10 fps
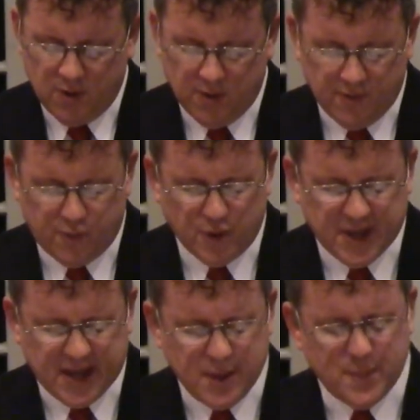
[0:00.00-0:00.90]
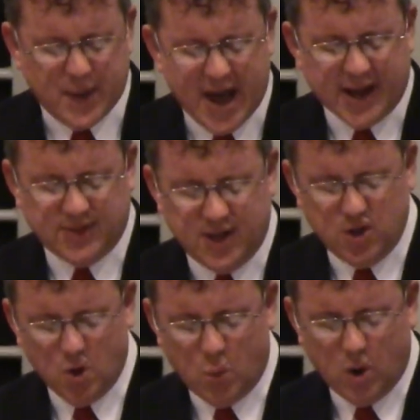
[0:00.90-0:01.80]
for the impact that
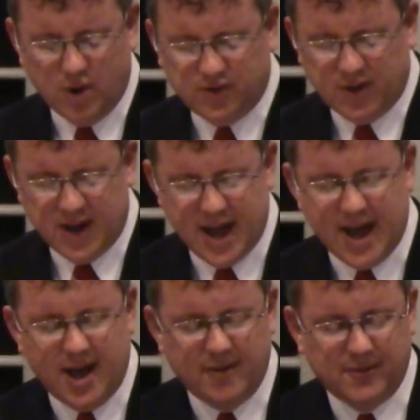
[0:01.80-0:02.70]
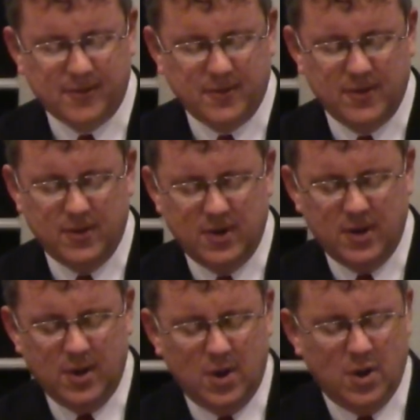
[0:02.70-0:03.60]
your words can have
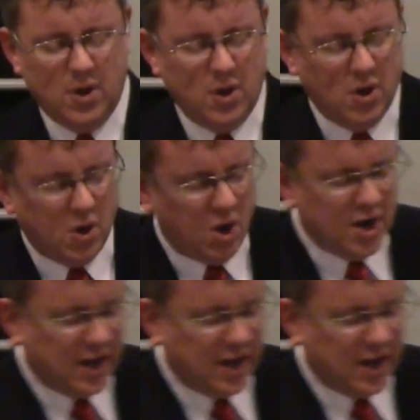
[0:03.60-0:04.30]
on a